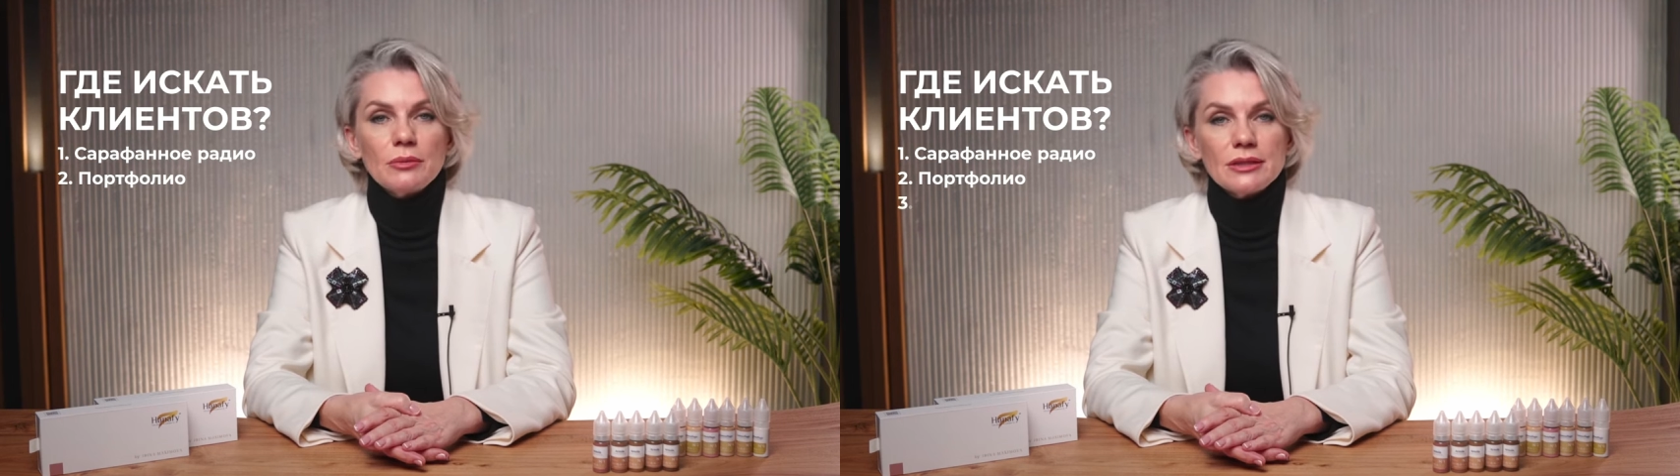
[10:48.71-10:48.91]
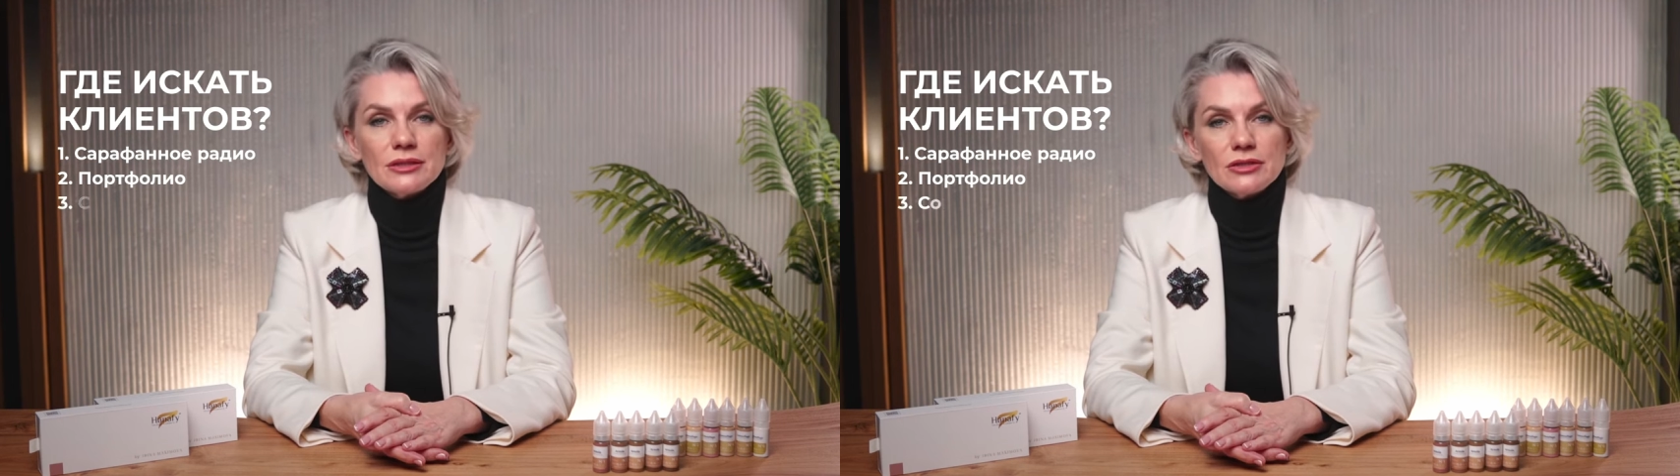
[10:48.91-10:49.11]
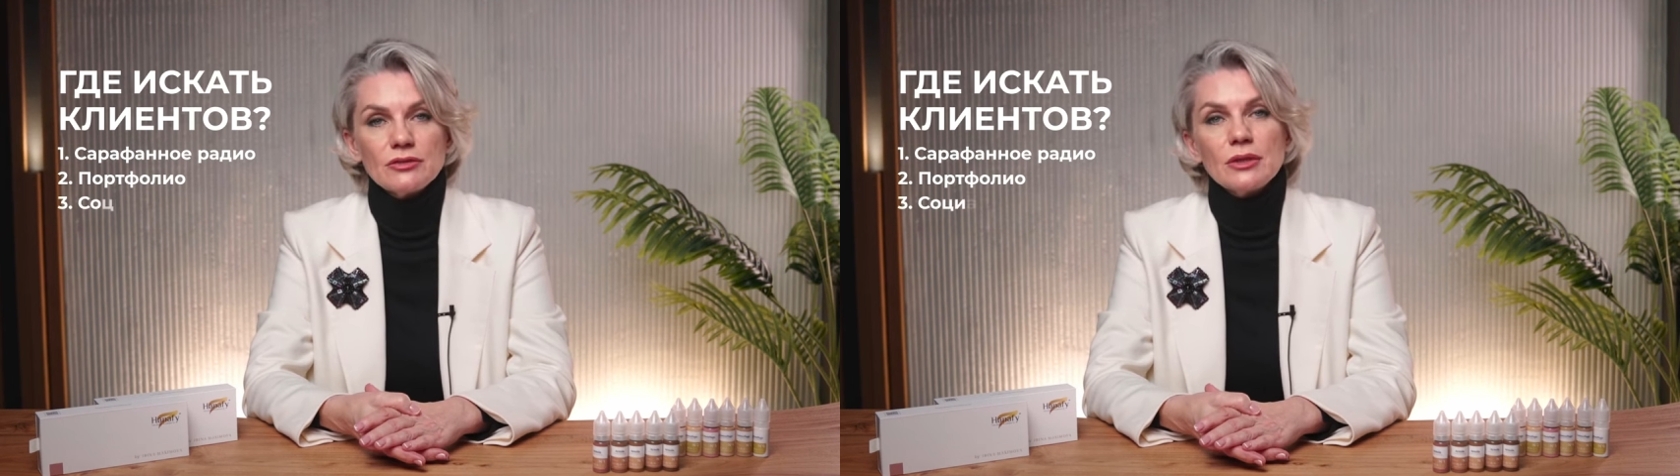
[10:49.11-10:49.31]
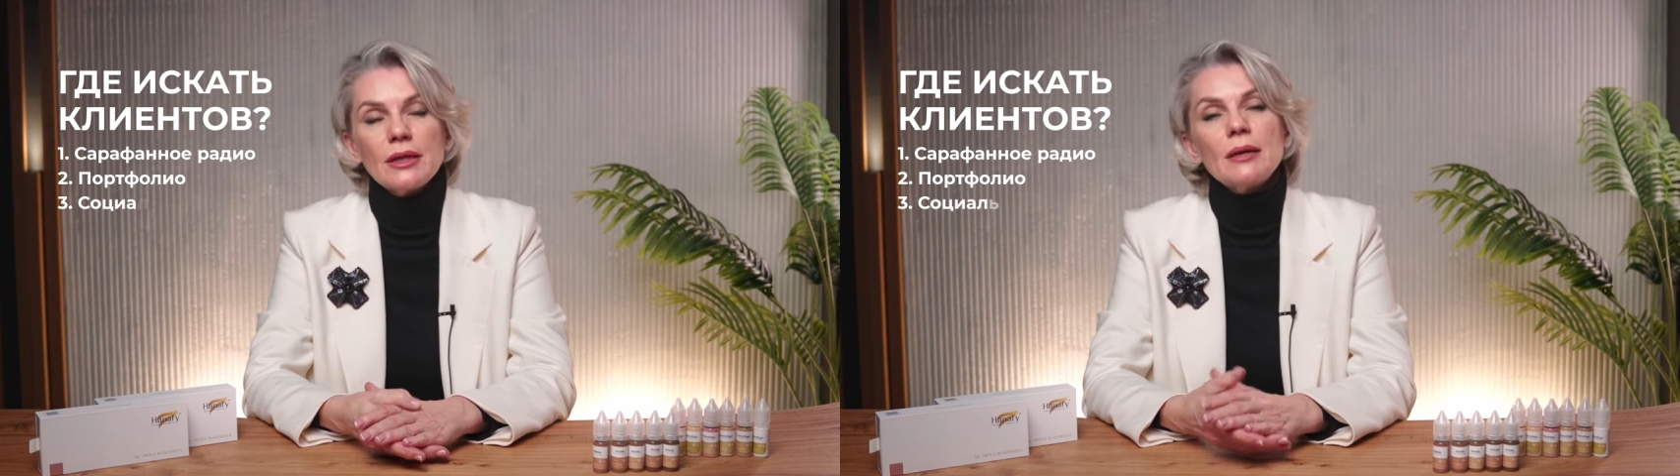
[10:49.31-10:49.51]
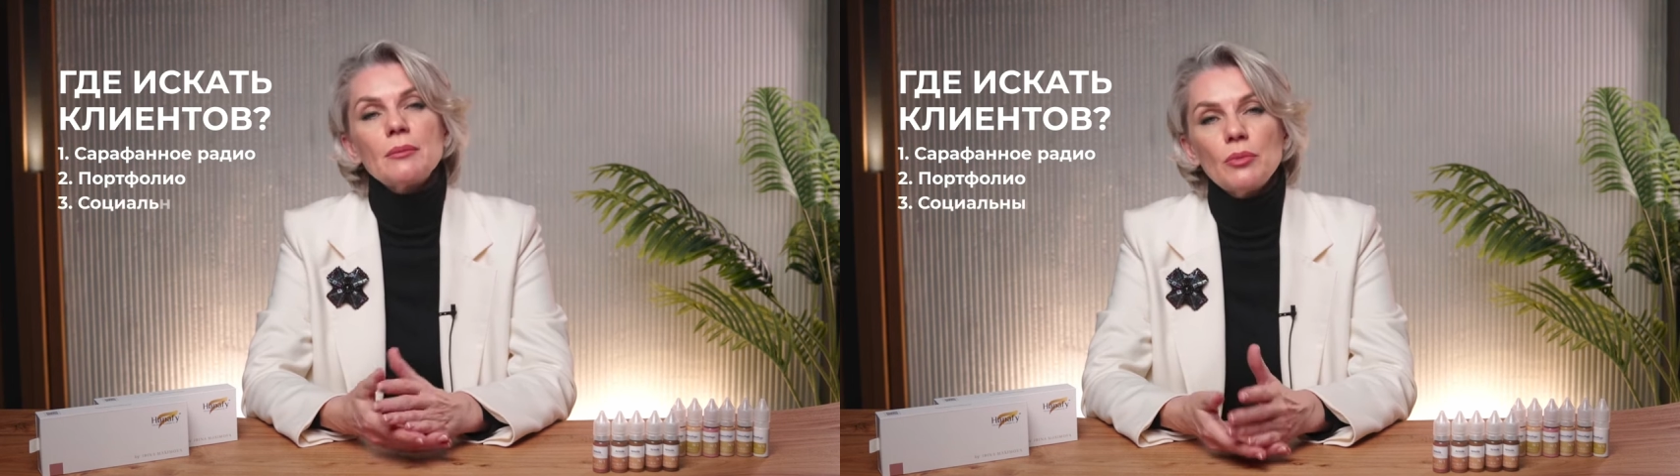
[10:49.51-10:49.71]
This is
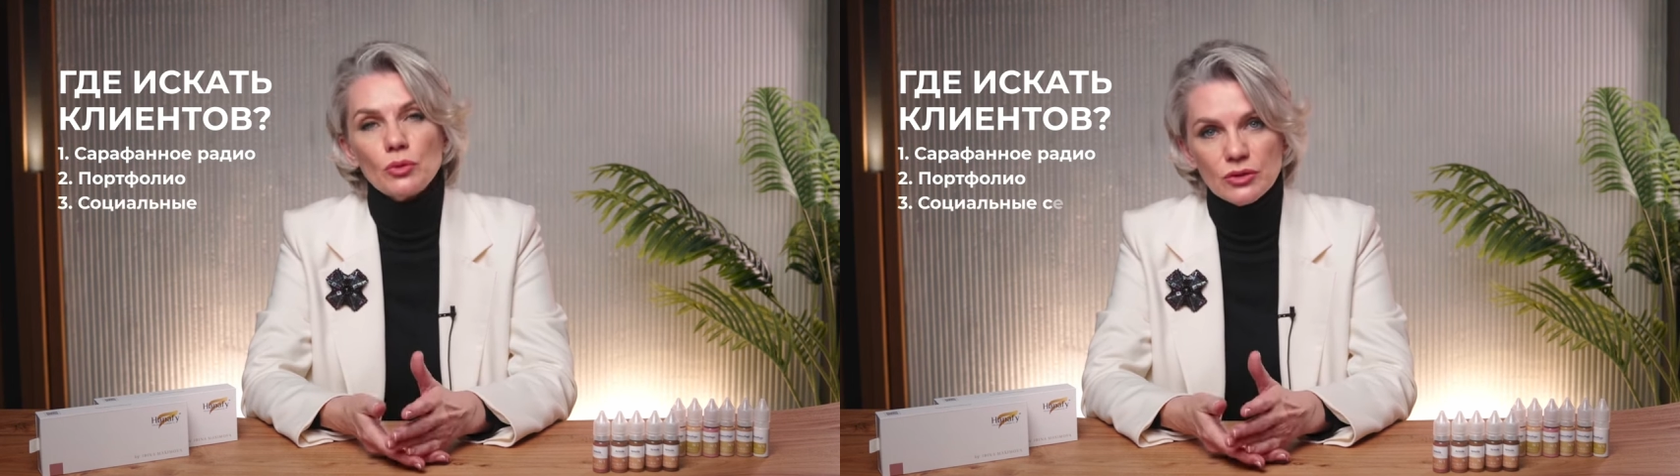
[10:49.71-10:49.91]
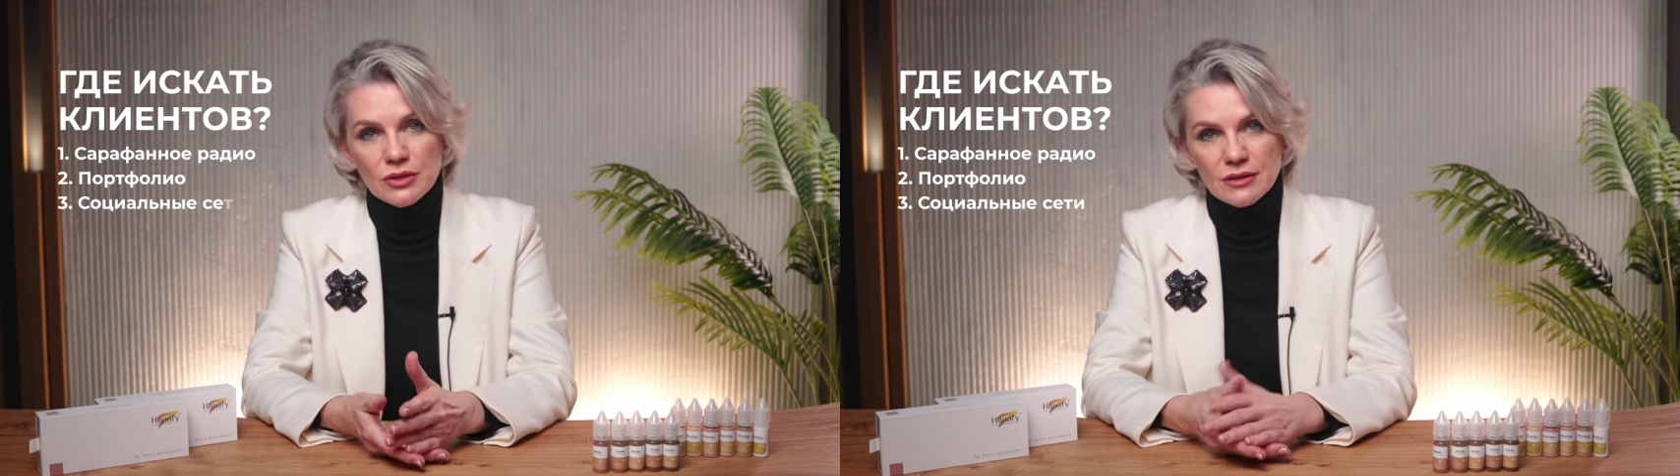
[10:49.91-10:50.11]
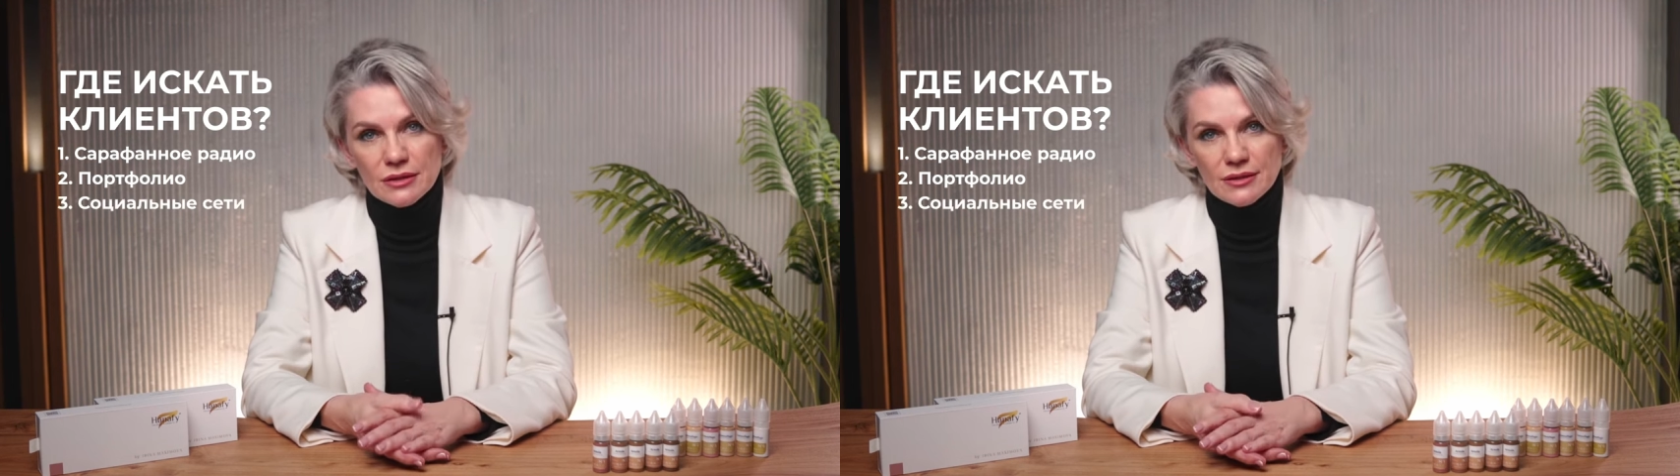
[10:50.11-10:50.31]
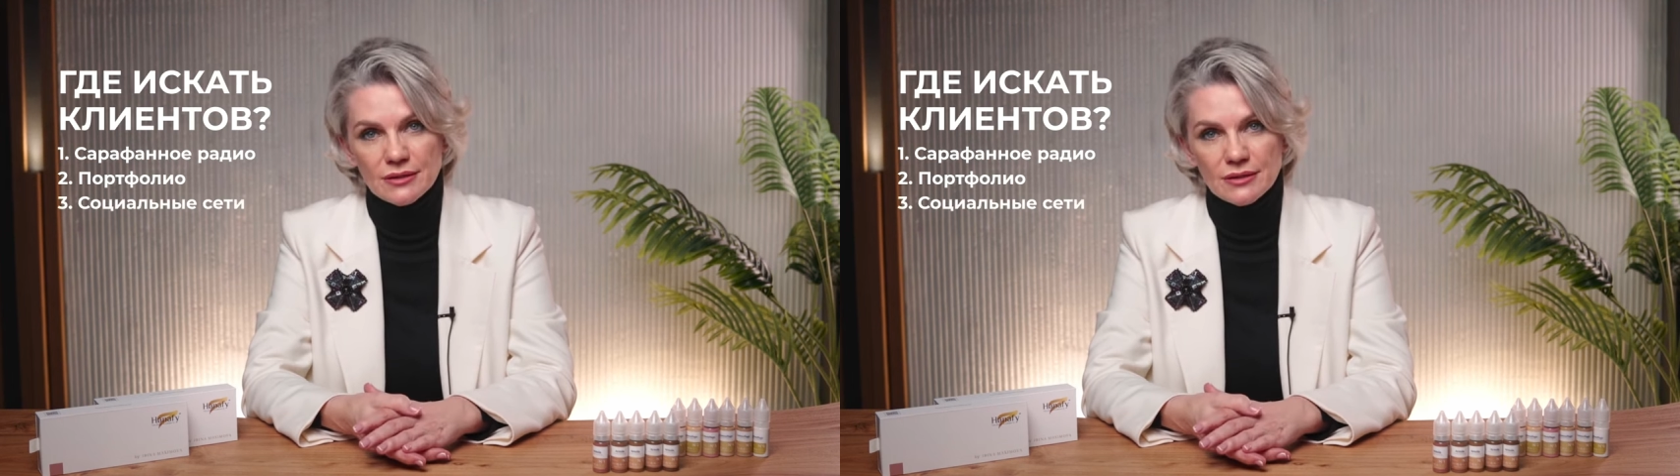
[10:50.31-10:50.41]
really important.